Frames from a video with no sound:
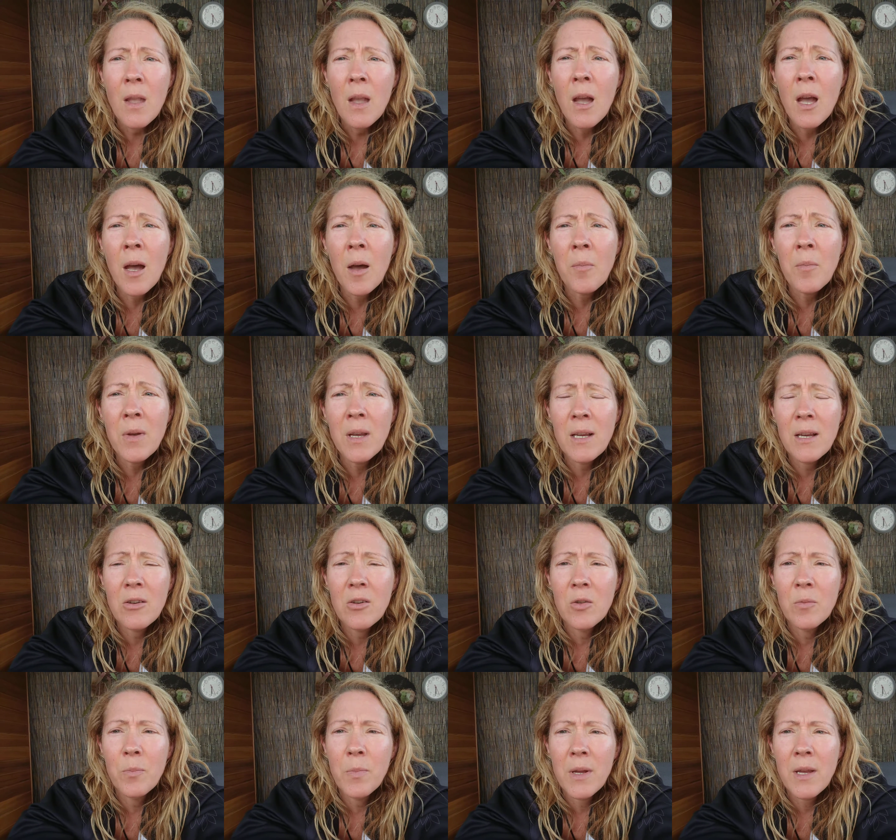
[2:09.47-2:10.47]
Um, it
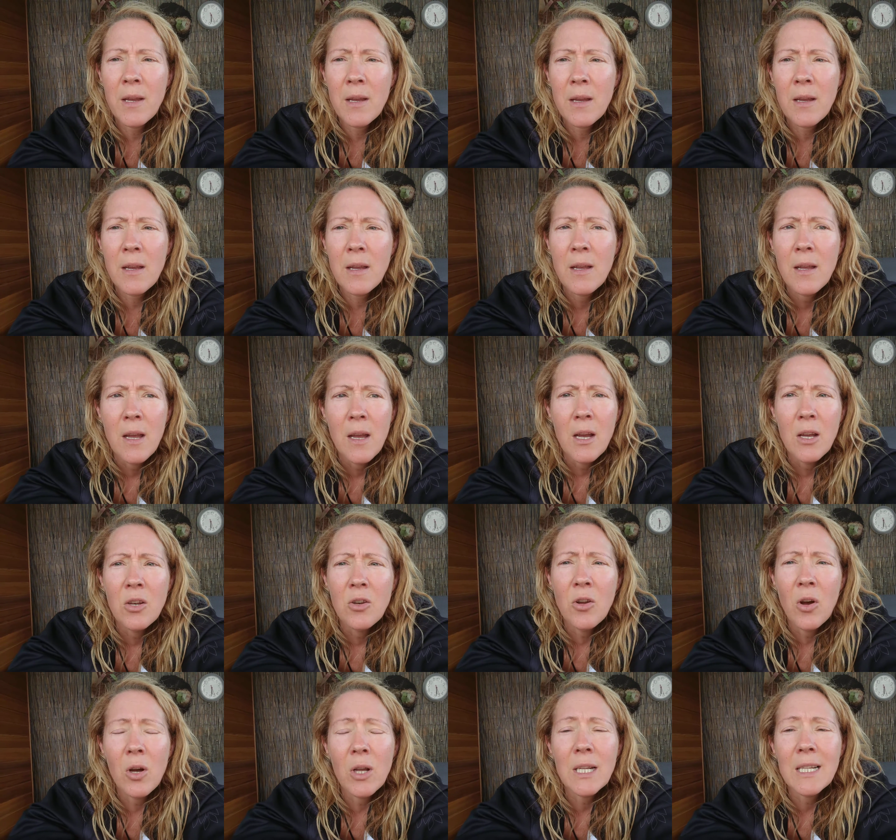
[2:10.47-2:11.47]
could be
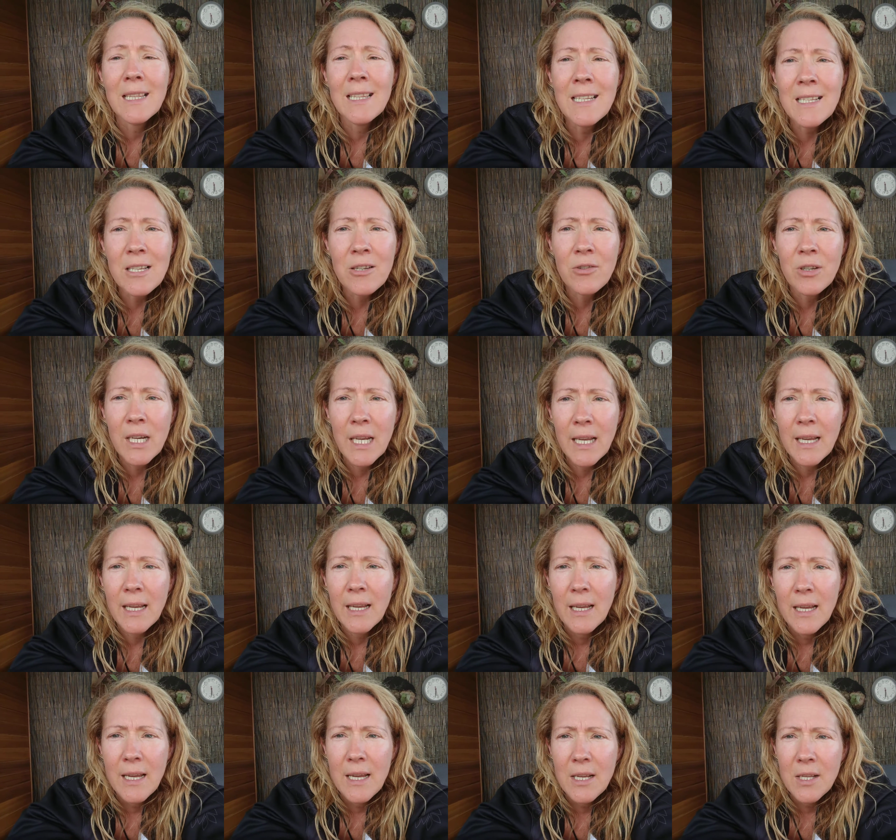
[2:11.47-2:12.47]
not littering.
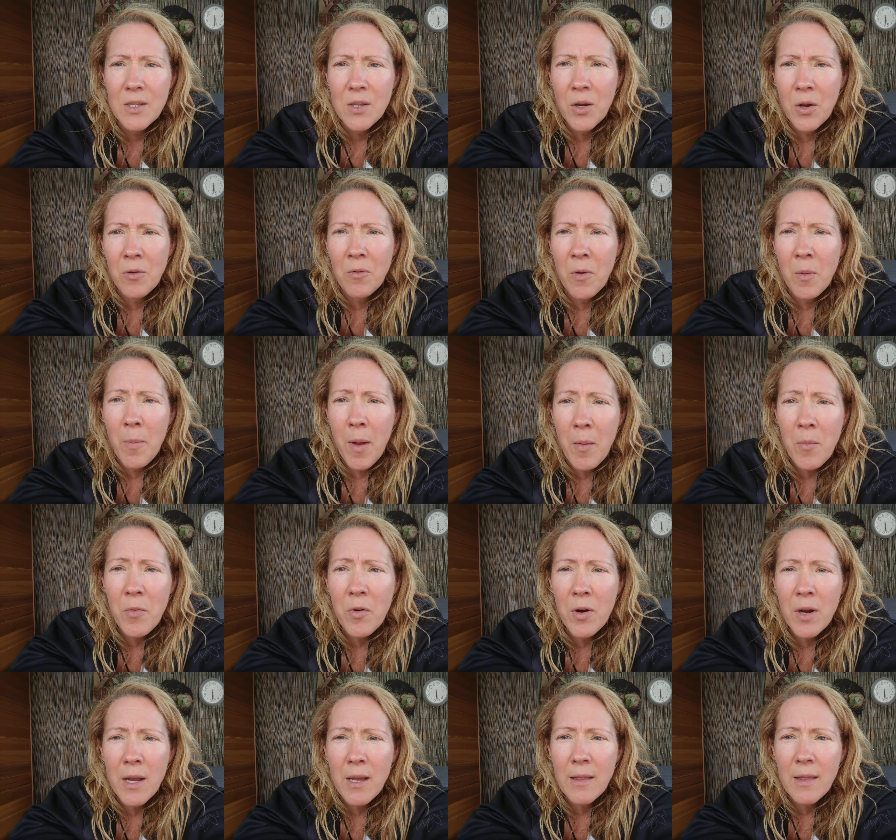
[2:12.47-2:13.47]
So
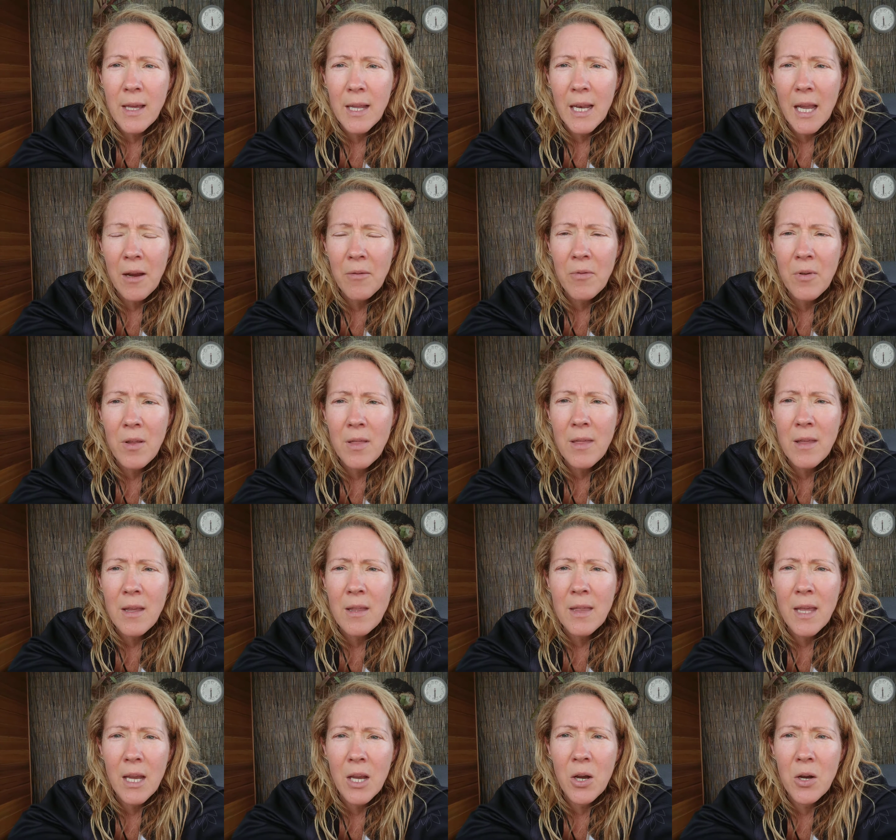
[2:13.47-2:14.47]
remembering that
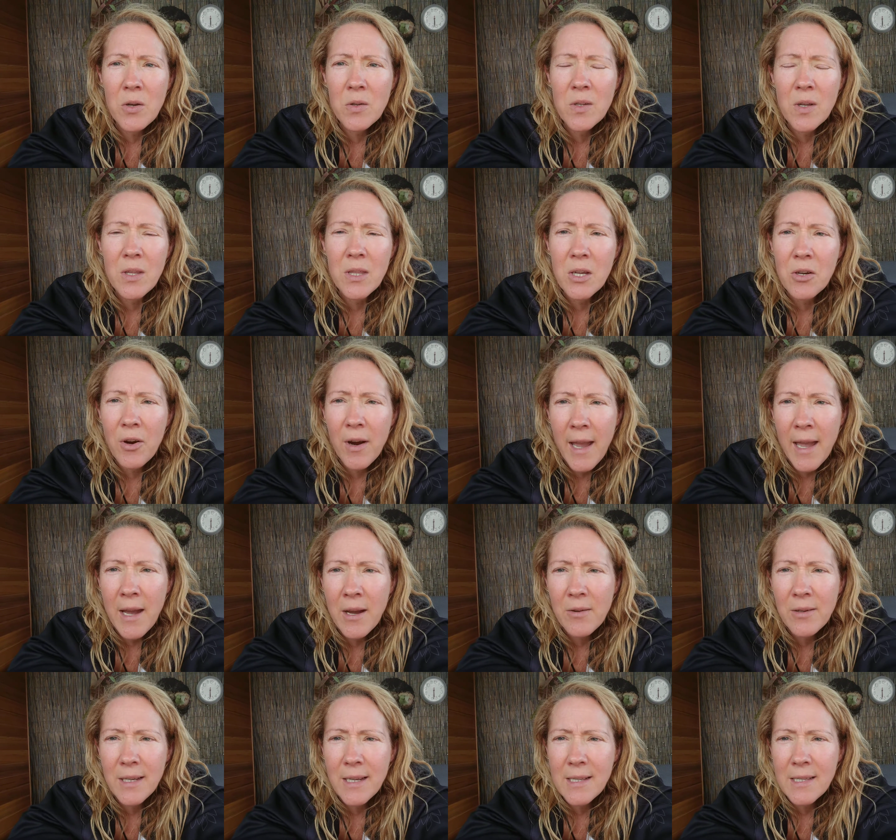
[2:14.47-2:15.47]
everything that goes on the
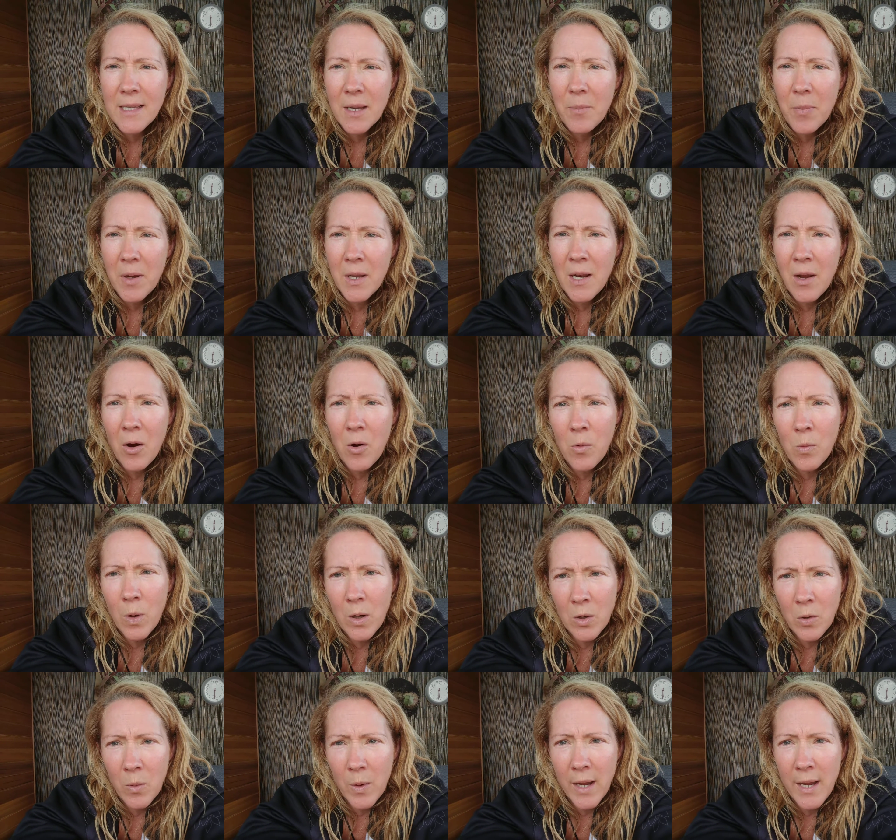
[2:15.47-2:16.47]
ground ends up in our
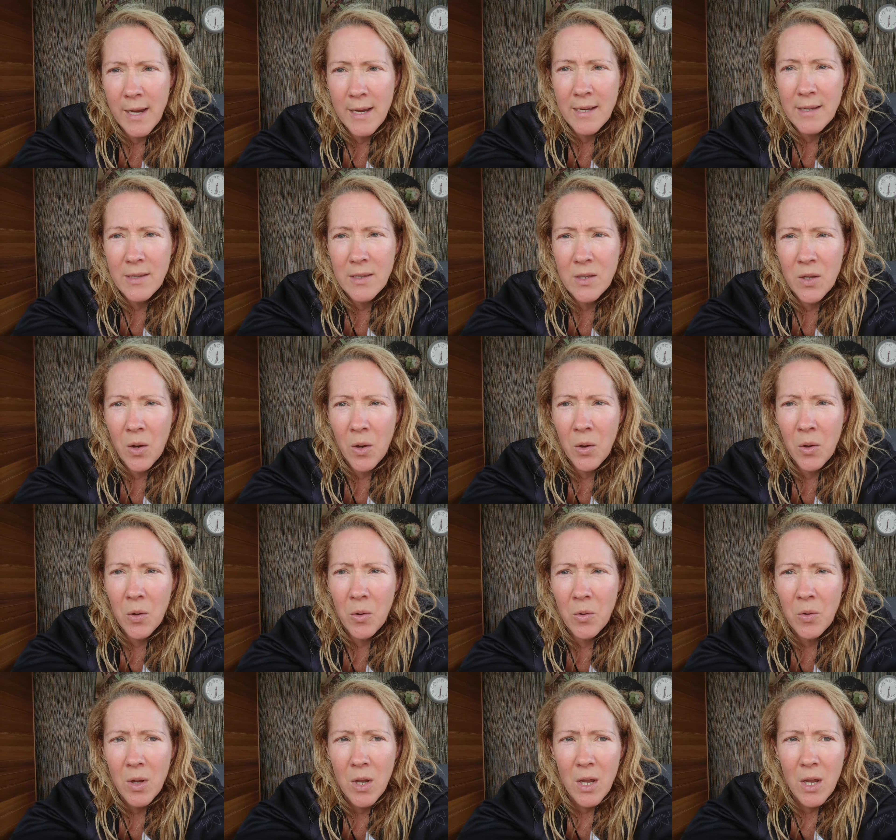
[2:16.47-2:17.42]
waterways. So,